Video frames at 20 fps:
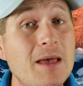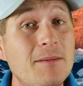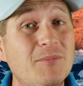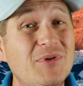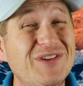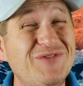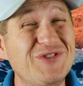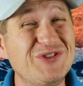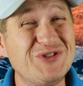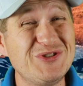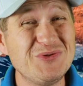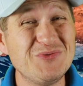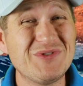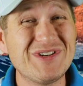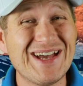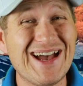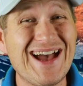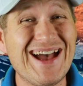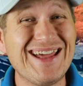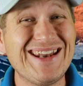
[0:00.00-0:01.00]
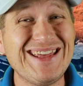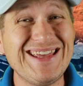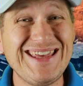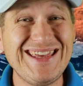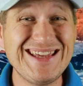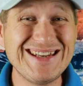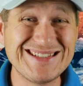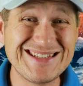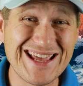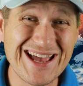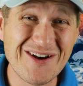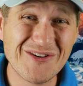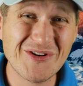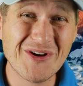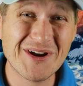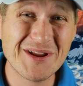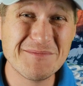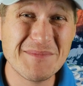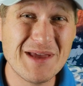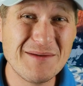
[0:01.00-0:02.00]
But if you do kind of hit down
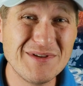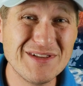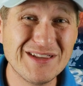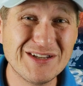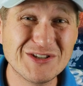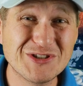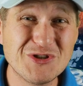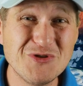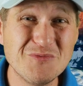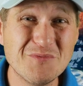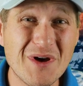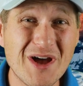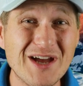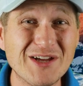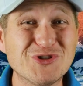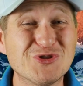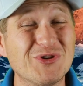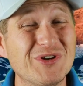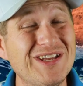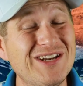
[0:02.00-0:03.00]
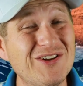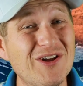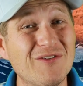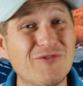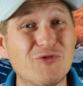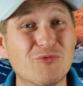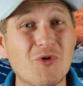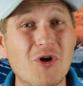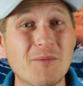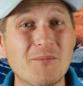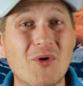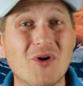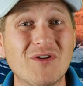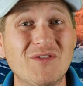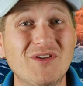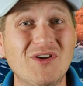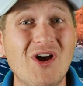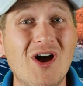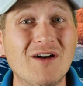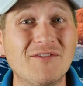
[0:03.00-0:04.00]
on it maybe a little too much or hit it off the wrong part of
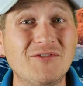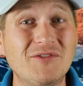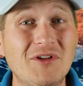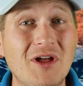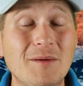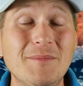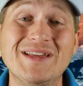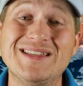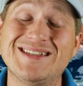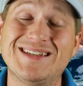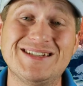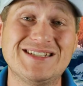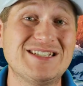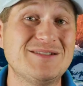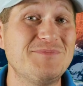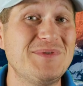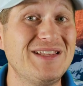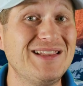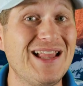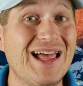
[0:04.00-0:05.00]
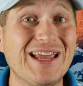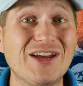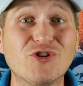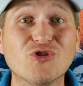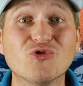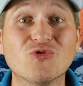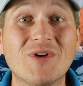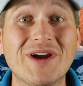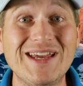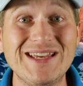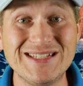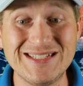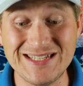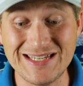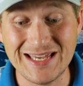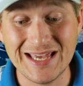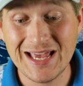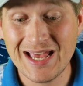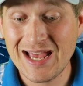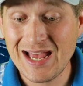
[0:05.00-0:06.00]
the golf club, it's going to spin like
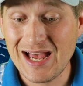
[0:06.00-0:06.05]
crazy.